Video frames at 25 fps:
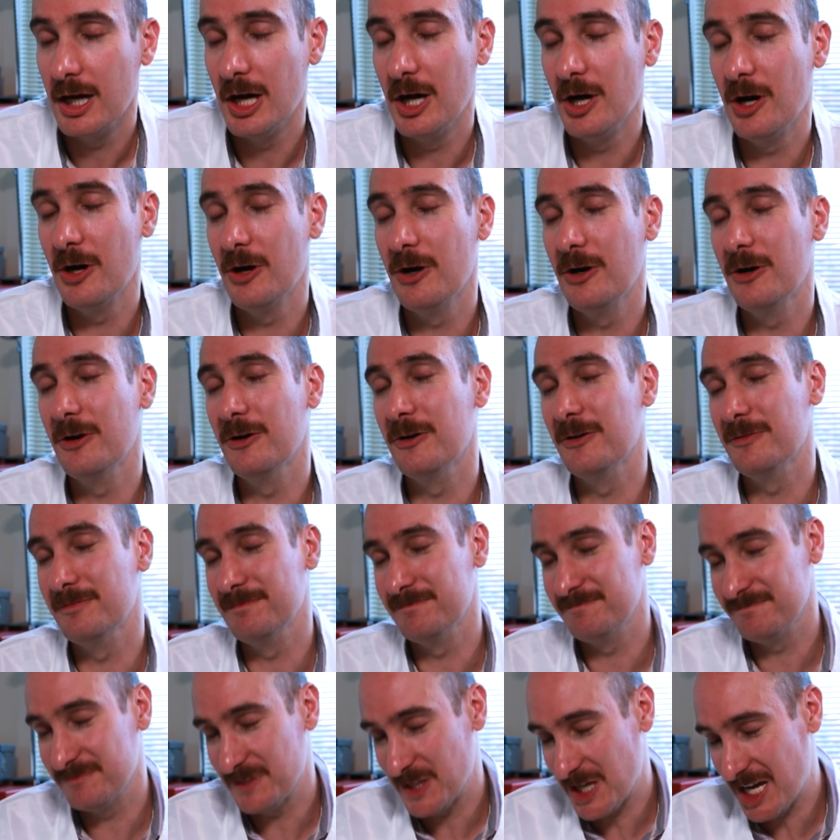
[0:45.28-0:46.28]
Oh,
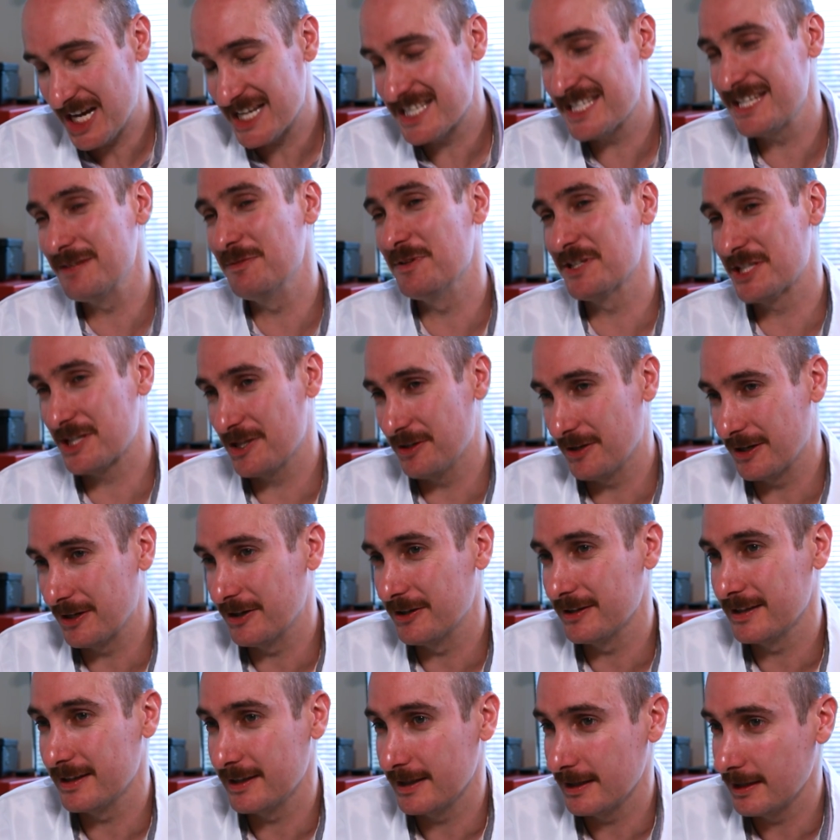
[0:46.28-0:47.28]
I see what's going
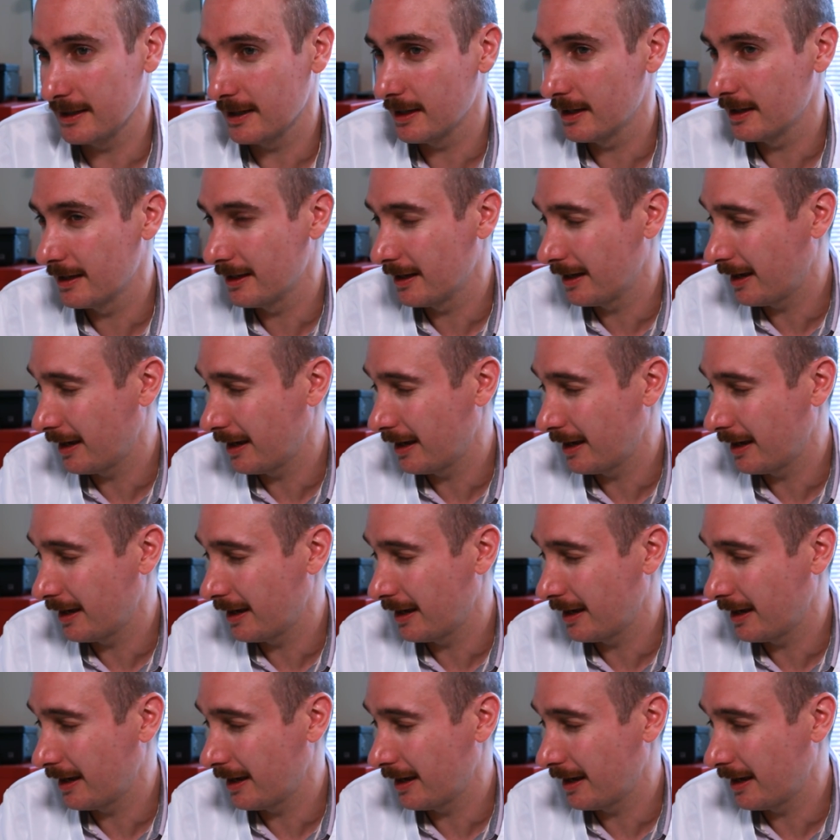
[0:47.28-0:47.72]
on here.